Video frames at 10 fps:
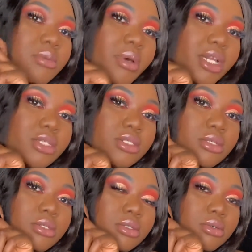The packaging
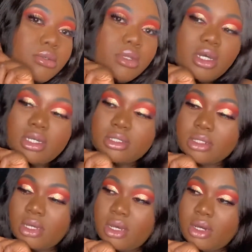is so nice,
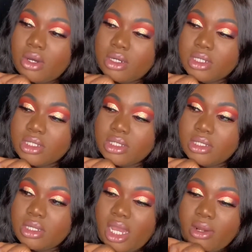
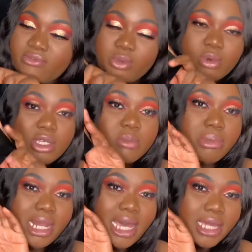honestly. I love the way it's
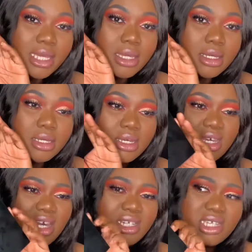black
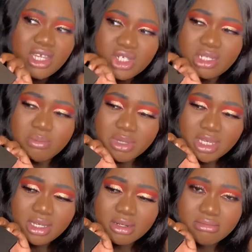and it's actually
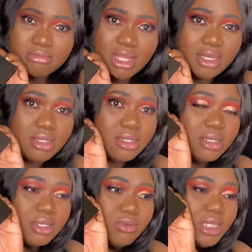big, like
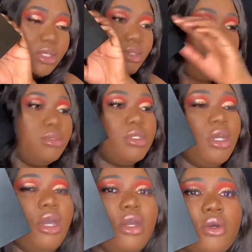it's really huge
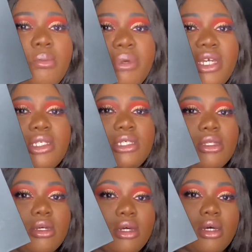compared to
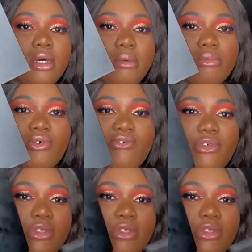the Morphe